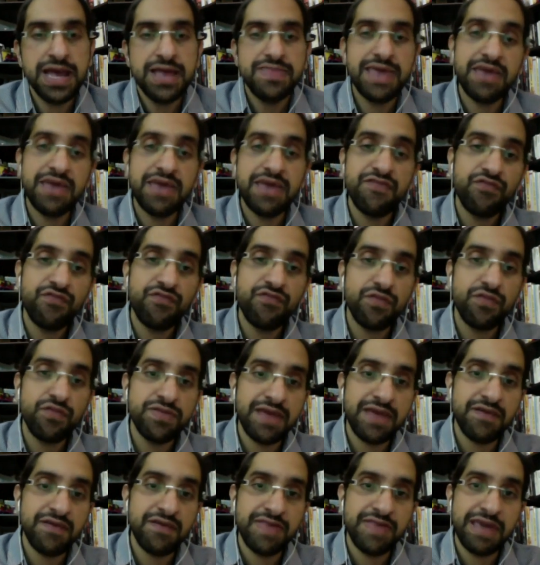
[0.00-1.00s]
They
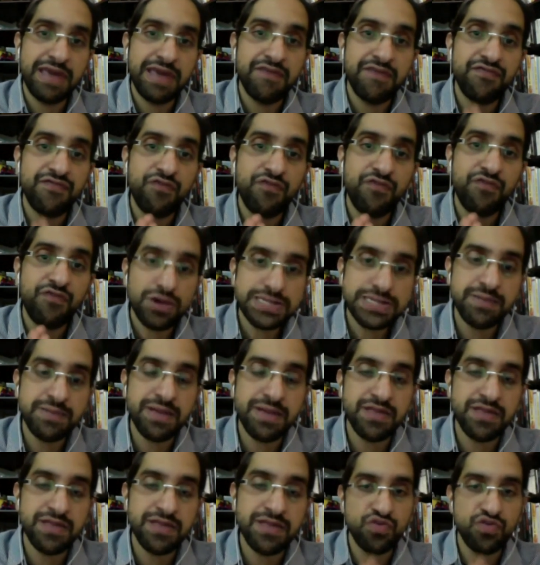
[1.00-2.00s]
forced
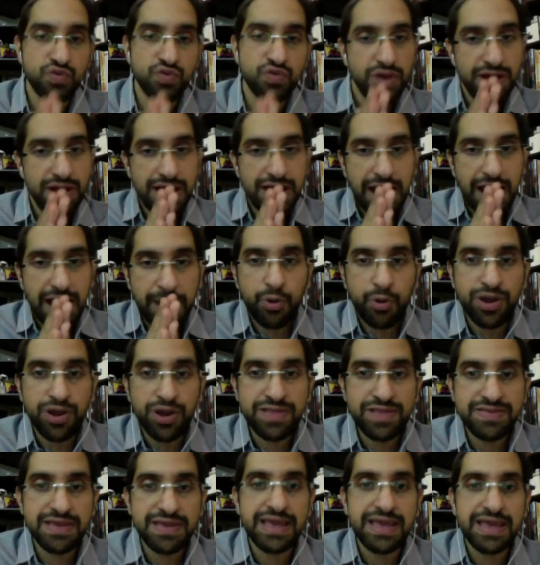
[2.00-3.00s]
him into
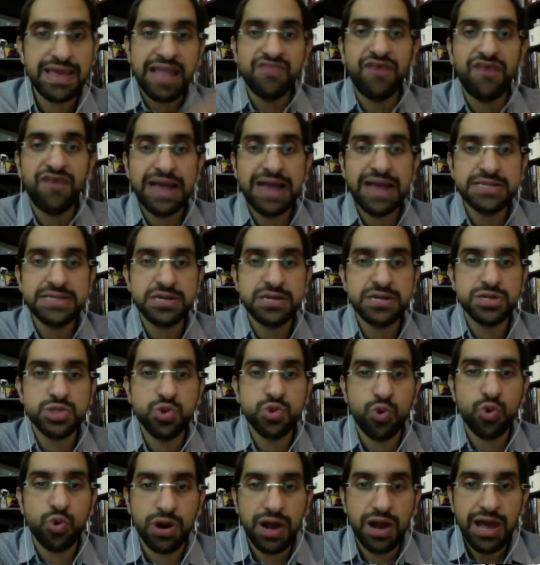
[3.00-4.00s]
appointing advisors
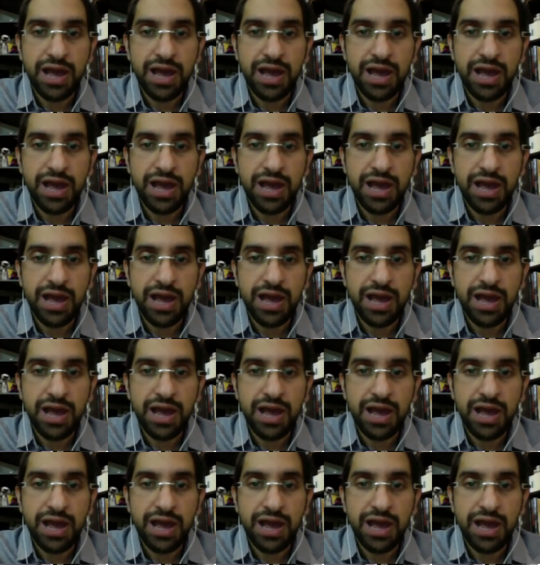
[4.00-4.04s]
who